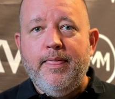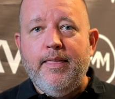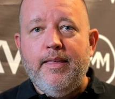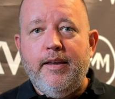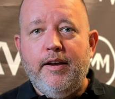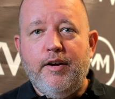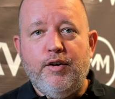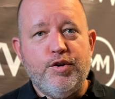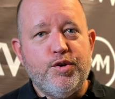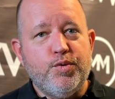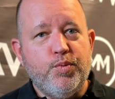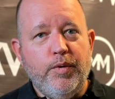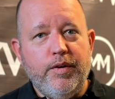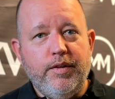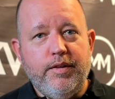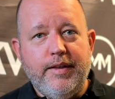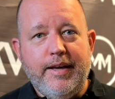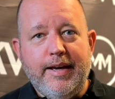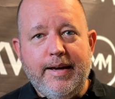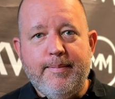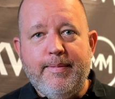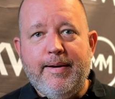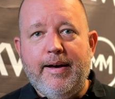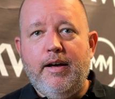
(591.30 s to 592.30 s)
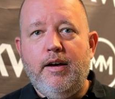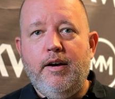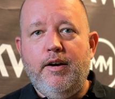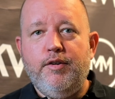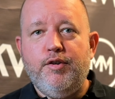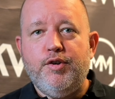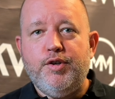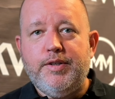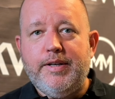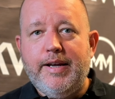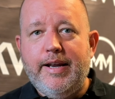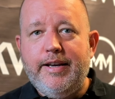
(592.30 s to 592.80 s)
Here's one thing about
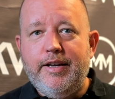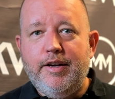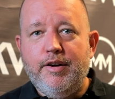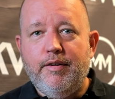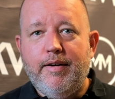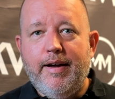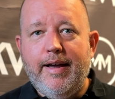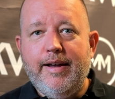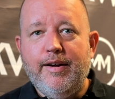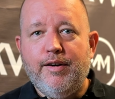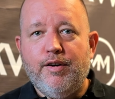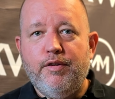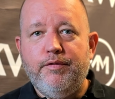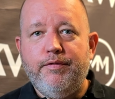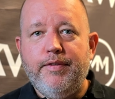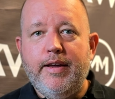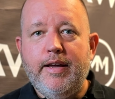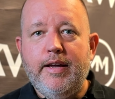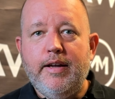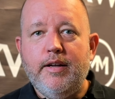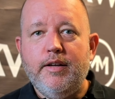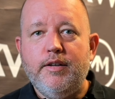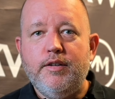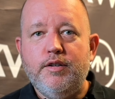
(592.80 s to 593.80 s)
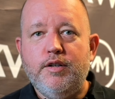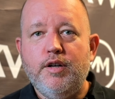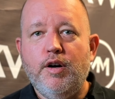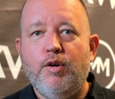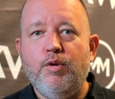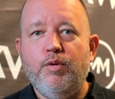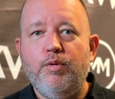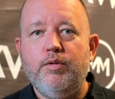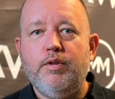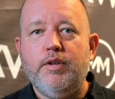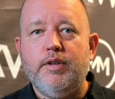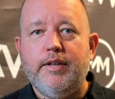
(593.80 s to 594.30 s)
understanding your ARV.
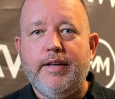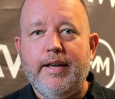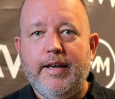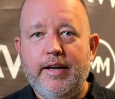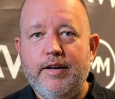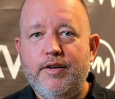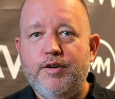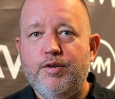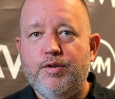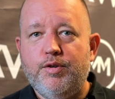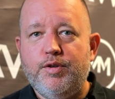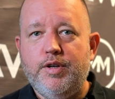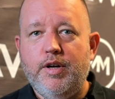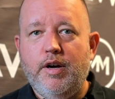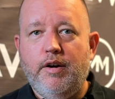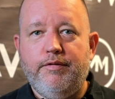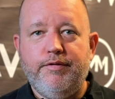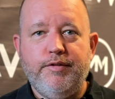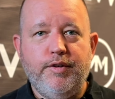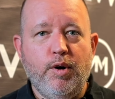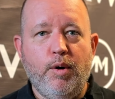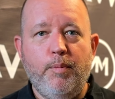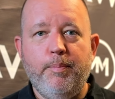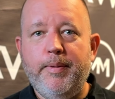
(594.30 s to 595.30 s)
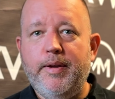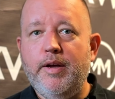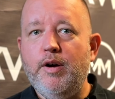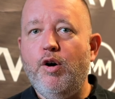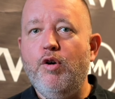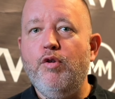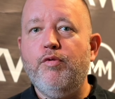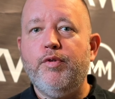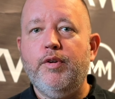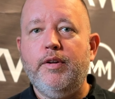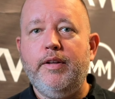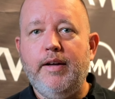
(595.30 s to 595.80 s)
Don't kid yourself. Don't be
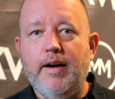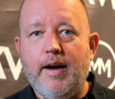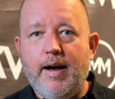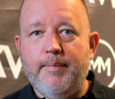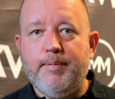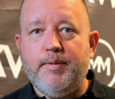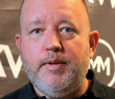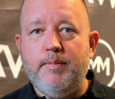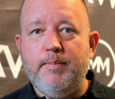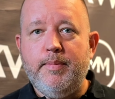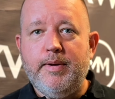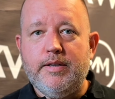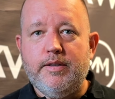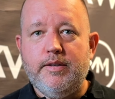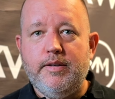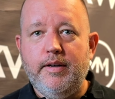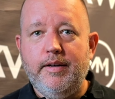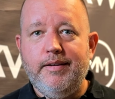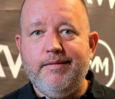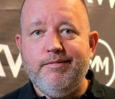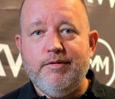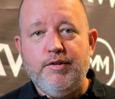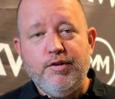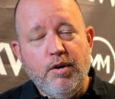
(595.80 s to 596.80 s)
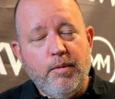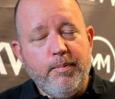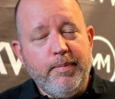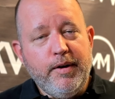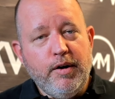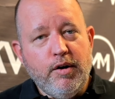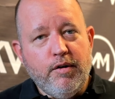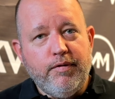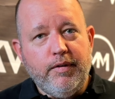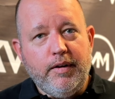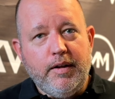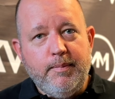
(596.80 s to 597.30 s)
overly optimistic. Don't be
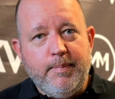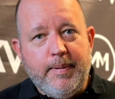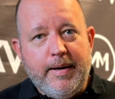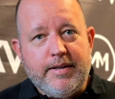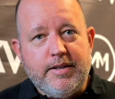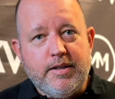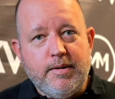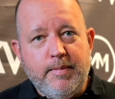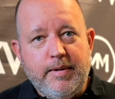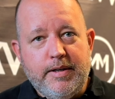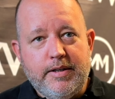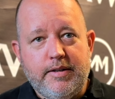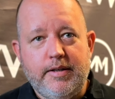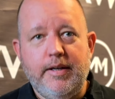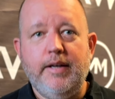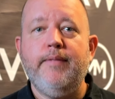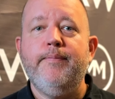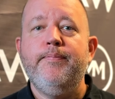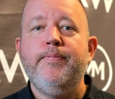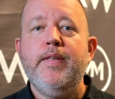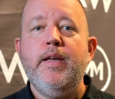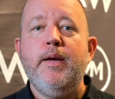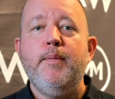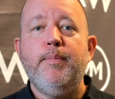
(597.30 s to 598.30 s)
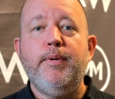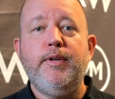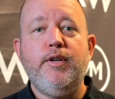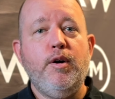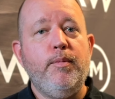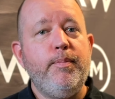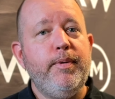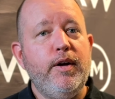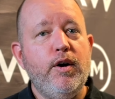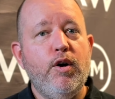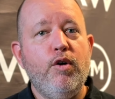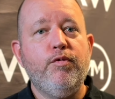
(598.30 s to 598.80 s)
overly pessimistic, but
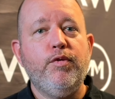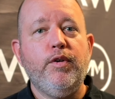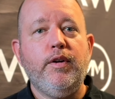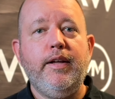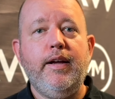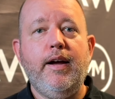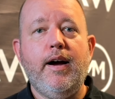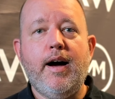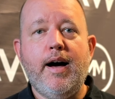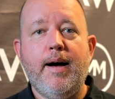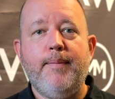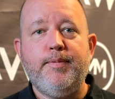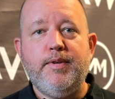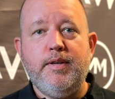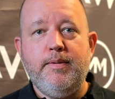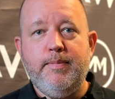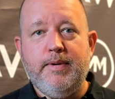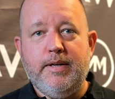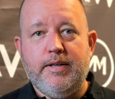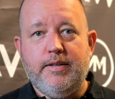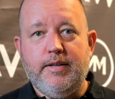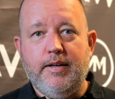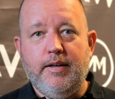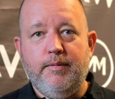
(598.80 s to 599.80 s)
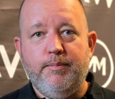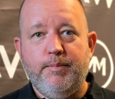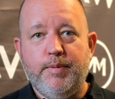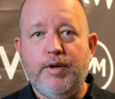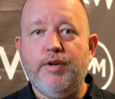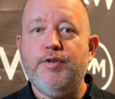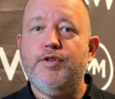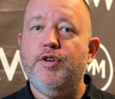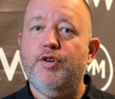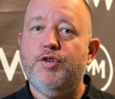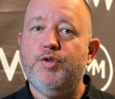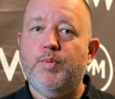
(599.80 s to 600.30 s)
don't be overly optimistic,
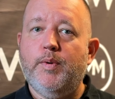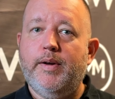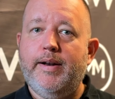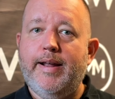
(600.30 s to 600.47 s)
because here's what